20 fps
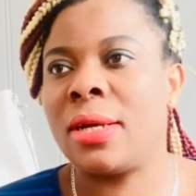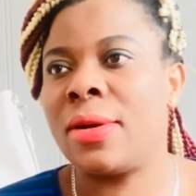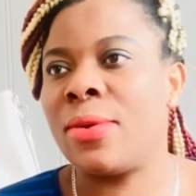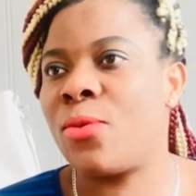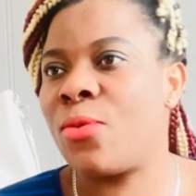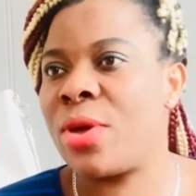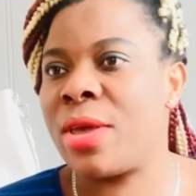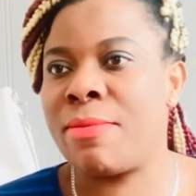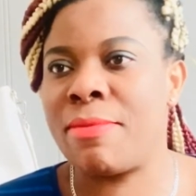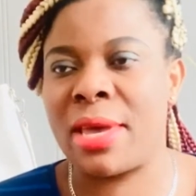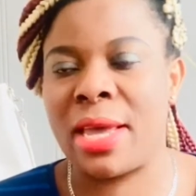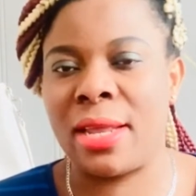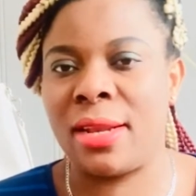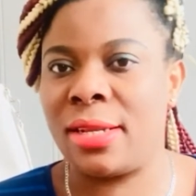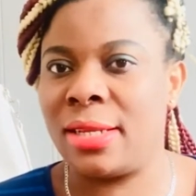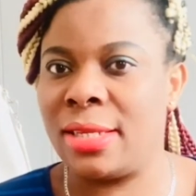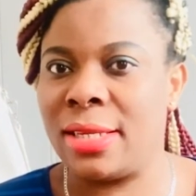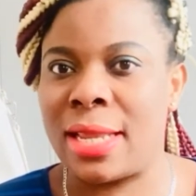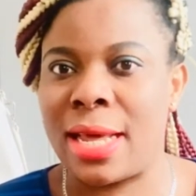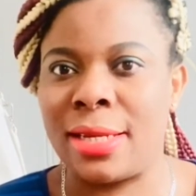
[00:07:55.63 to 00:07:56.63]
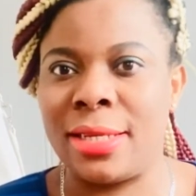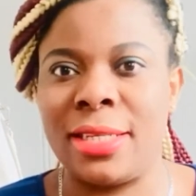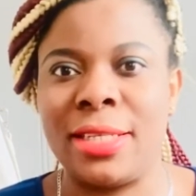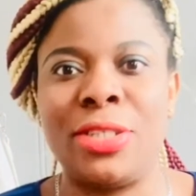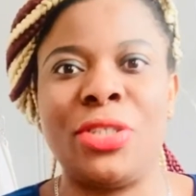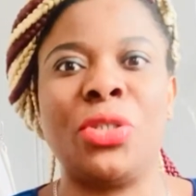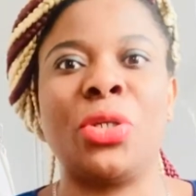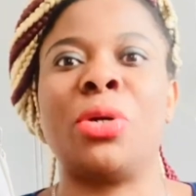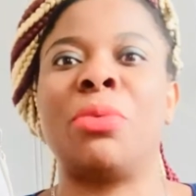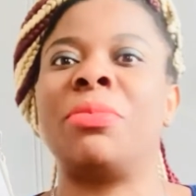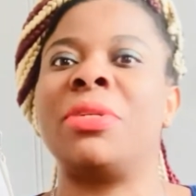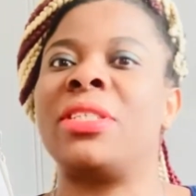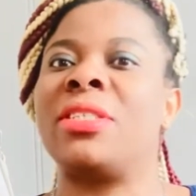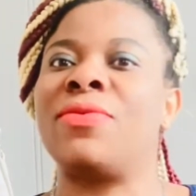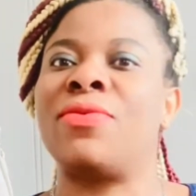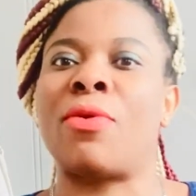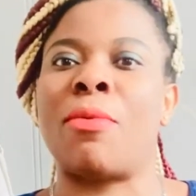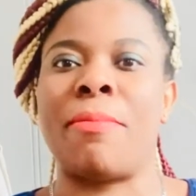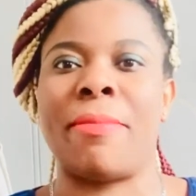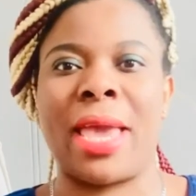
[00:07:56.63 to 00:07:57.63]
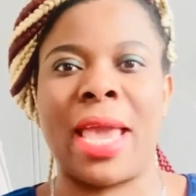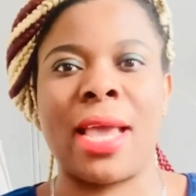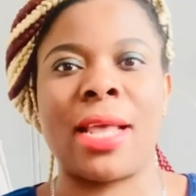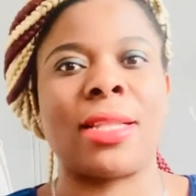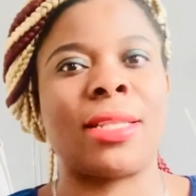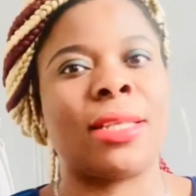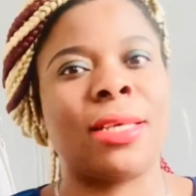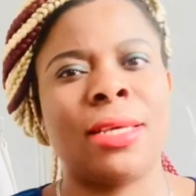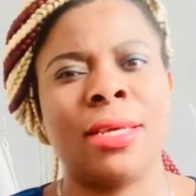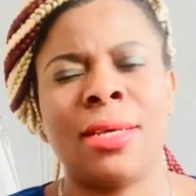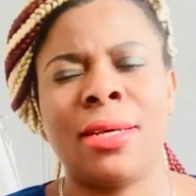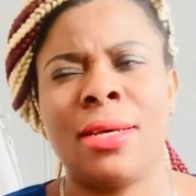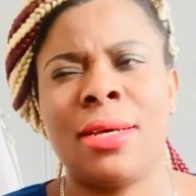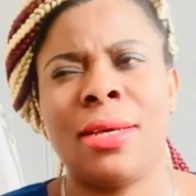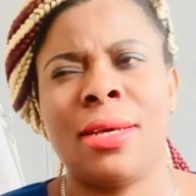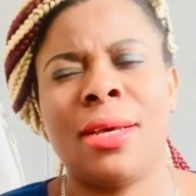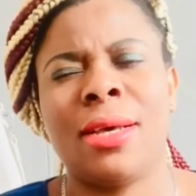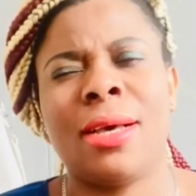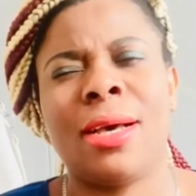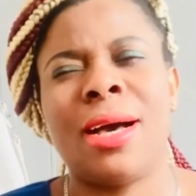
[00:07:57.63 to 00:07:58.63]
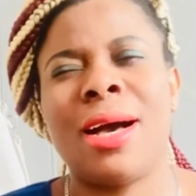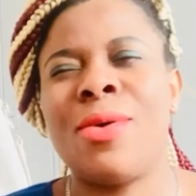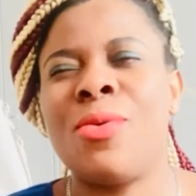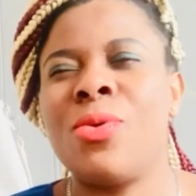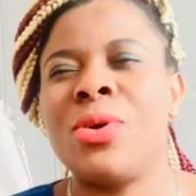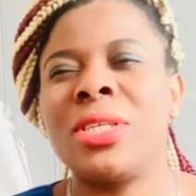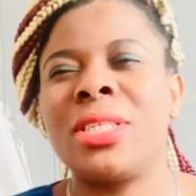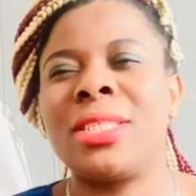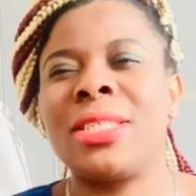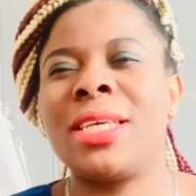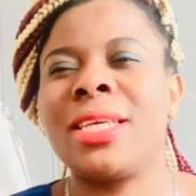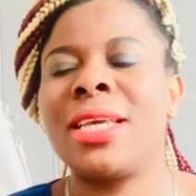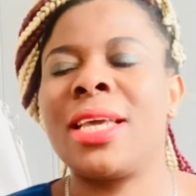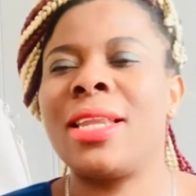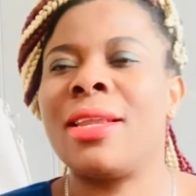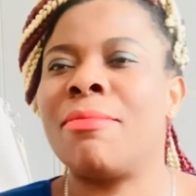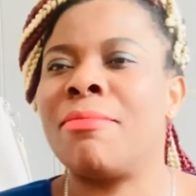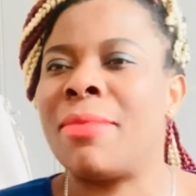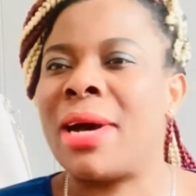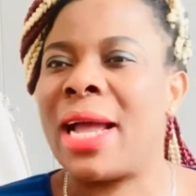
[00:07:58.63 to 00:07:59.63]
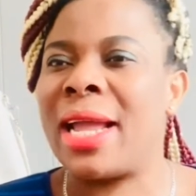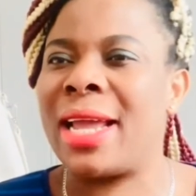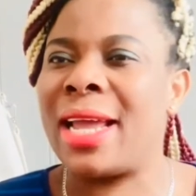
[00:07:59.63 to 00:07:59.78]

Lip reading: women, that the job is for men. I was thinking in my